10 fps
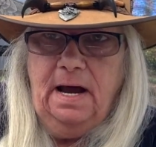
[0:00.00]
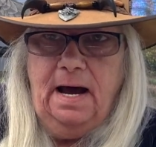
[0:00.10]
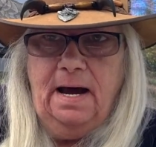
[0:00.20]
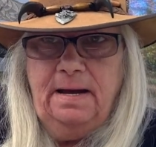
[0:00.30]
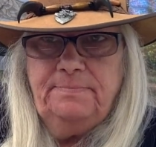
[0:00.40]

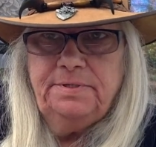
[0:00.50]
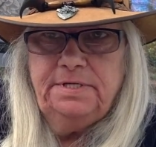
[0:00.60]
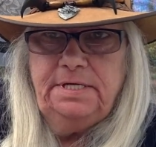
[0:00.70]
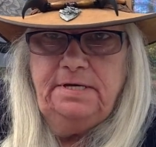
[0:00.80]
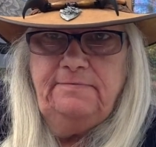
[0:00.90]
I
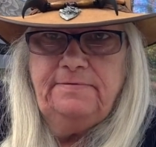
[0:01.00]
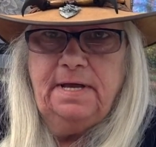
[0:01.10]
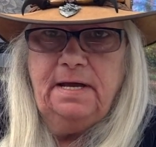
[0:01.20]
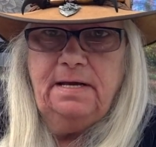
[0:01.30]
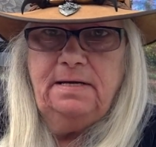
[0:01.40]
believe
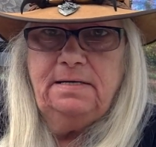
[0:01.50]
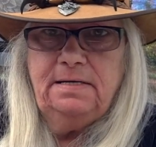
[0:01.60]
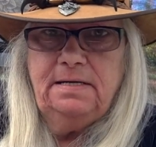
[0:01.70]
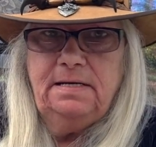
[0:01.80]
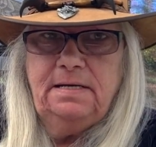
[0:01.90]
that
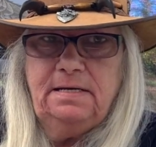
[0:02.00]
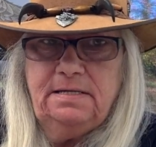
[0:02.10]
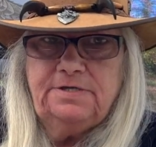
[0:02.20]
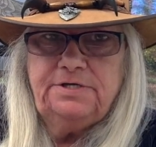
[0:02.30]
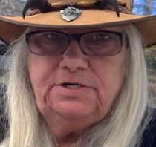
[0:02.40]
in
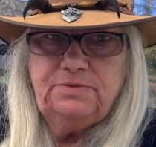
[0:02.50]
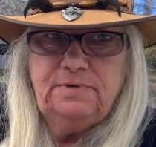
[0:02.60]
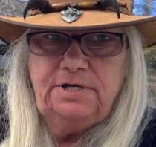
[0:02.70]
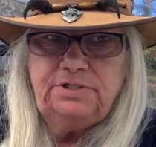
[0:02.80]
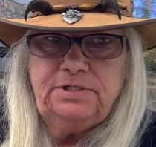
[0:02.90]
the
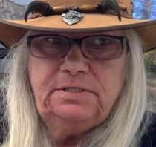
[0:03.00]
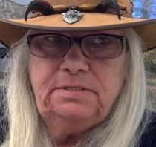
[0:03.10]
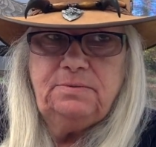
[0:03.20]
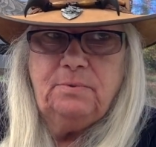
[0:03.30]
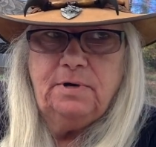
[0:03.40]

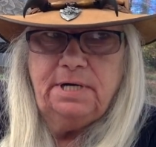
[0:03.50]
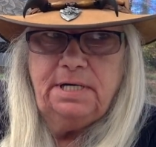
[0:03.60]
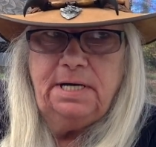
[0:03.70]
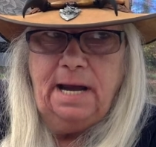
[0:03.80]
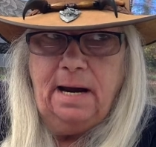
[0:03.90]
situation we're
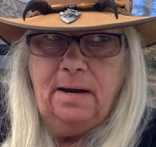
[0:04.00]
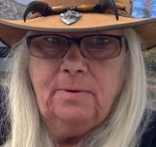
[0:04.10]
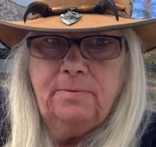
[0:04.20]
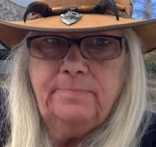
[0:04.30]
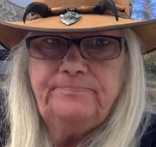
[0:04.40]
in
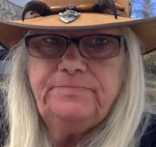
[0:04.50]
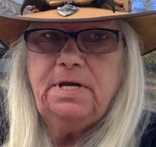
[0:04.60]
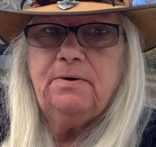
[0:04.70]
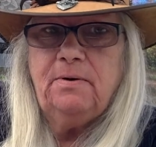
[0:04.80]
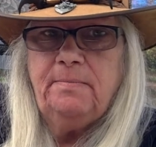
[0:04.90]
now,
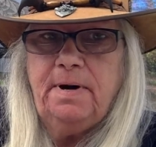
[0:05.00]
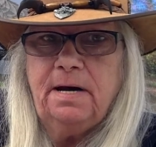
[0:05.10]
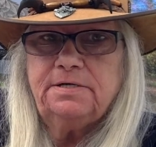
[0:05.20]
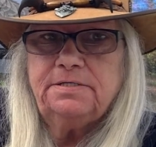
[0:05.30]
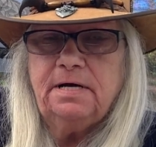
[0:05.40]
all
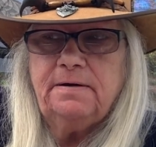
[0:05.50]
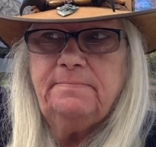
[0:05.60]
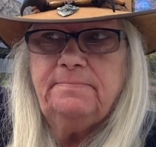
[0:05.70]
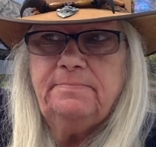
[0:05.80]
boxed up,